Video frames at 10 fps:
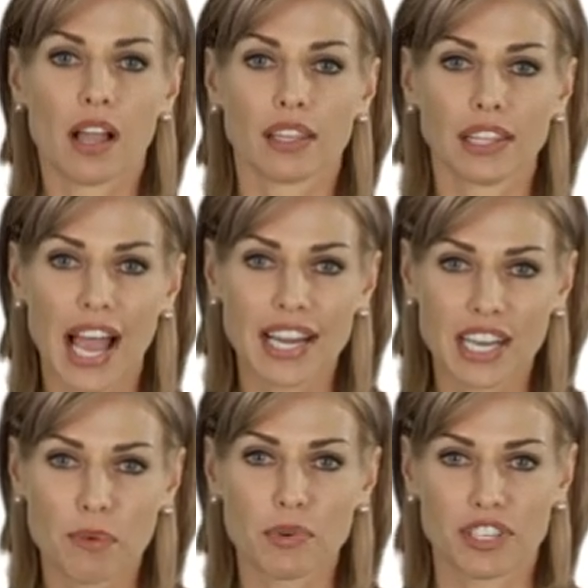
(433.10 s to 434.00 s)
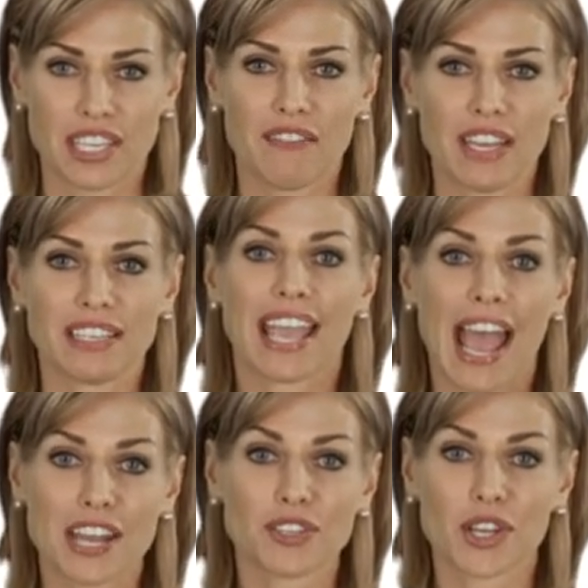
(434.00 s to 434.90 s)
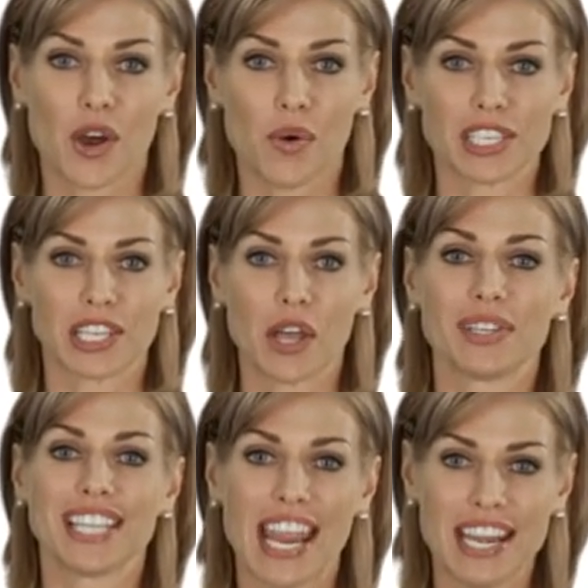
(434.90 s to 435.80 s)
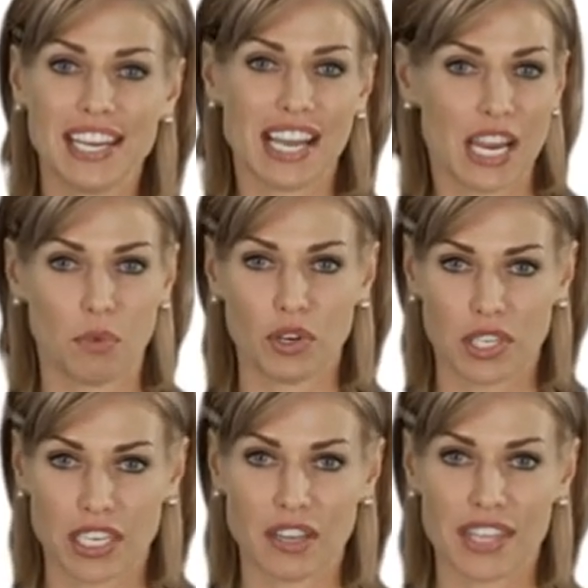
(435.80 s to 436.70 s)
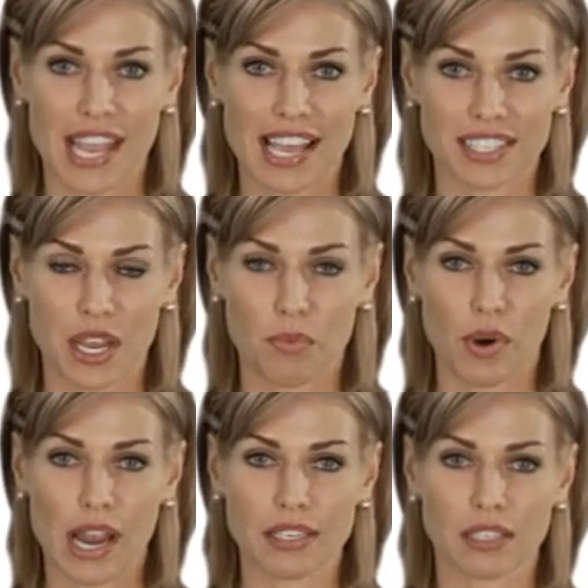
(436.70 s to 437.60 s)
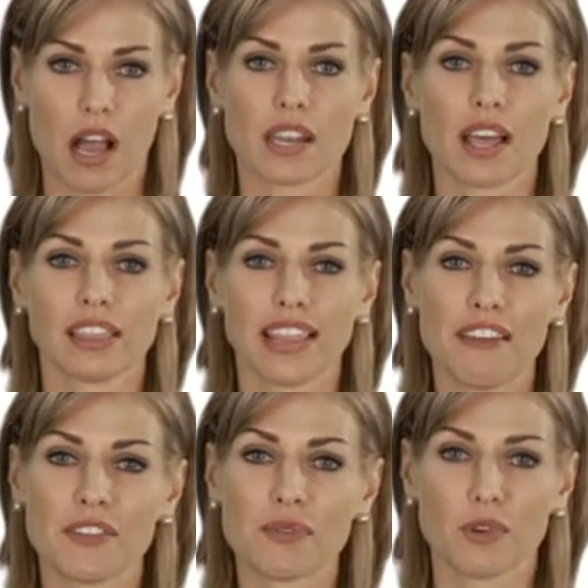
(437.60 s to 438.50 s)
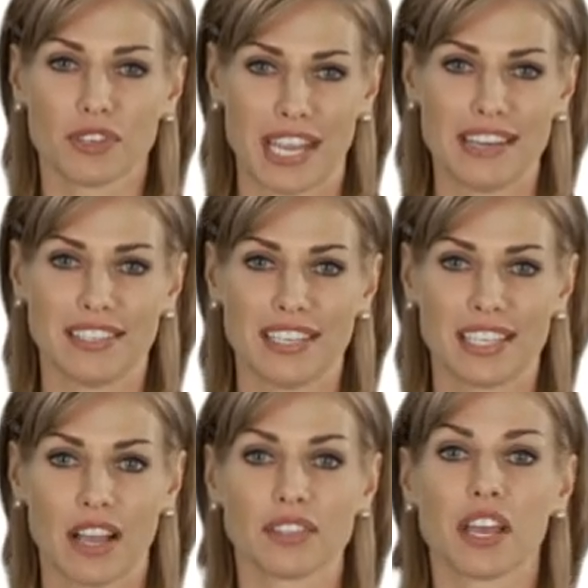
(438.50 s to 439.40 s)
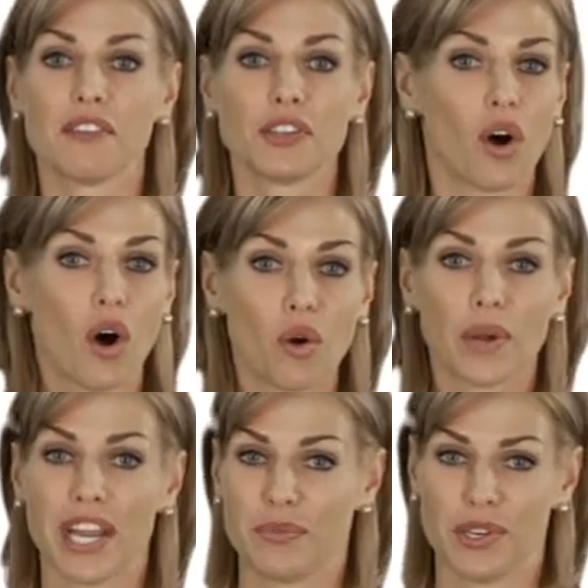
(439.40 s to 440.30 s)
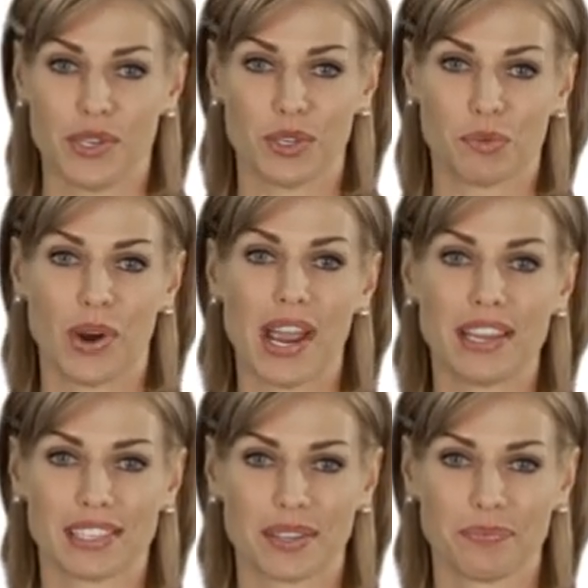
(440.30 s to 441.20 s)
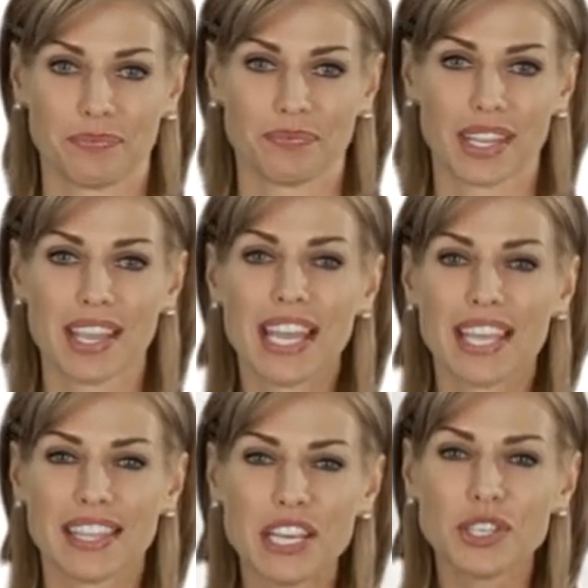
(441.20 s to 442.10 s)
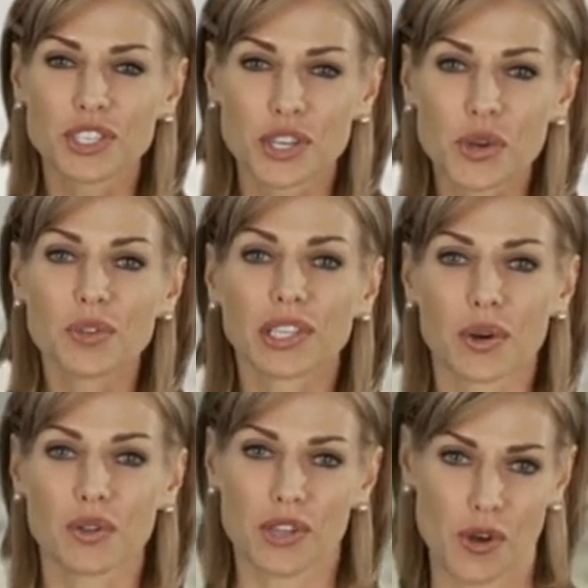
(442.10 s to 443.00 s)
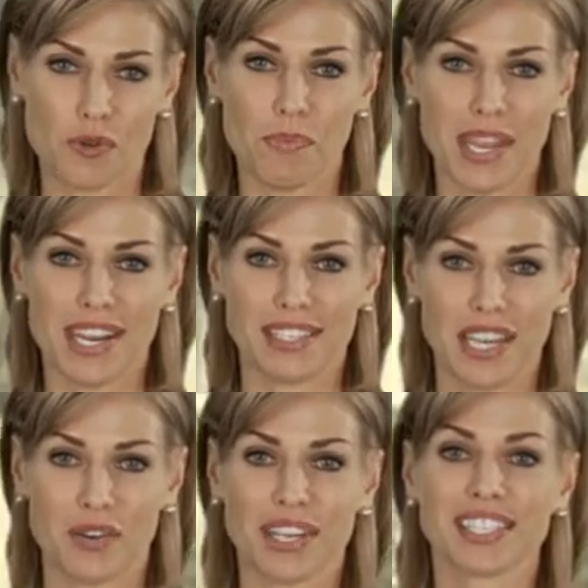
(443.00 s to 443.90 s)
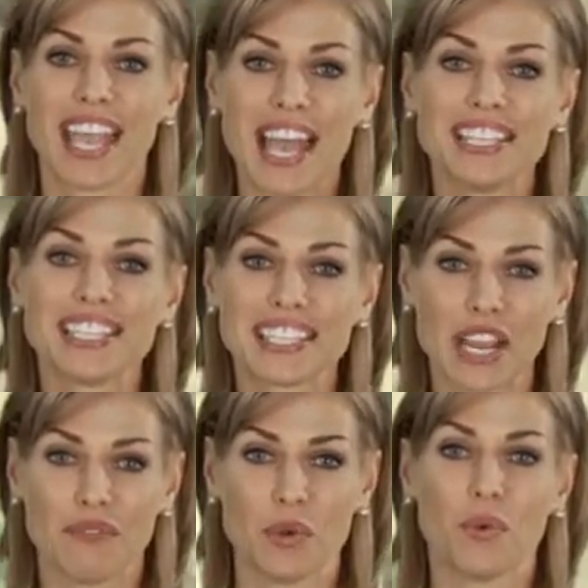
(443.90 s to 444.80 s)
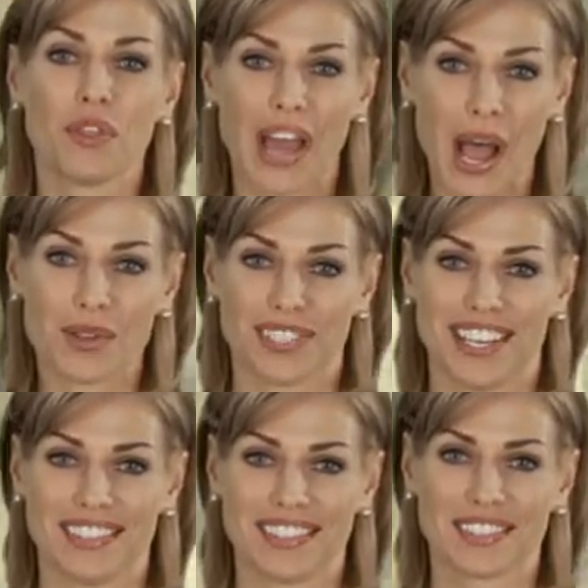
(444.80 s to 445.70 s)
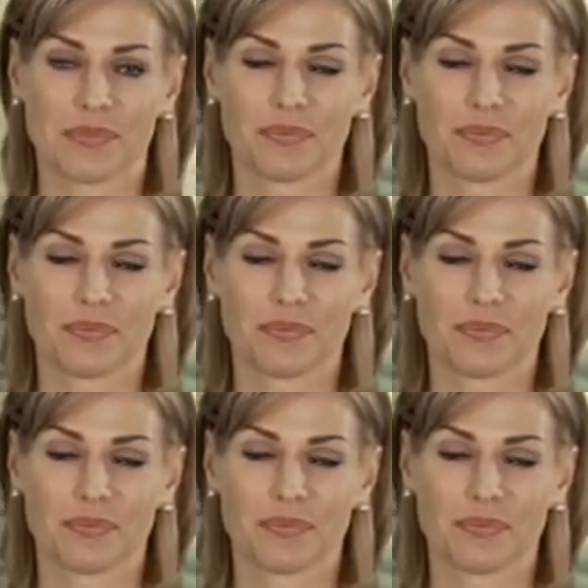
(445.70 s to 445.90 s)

Line number 7 can go as low as 89% of the asking price, an 11% discount of an already reduced price. These 2 little-known bidding secrets can save you thousands.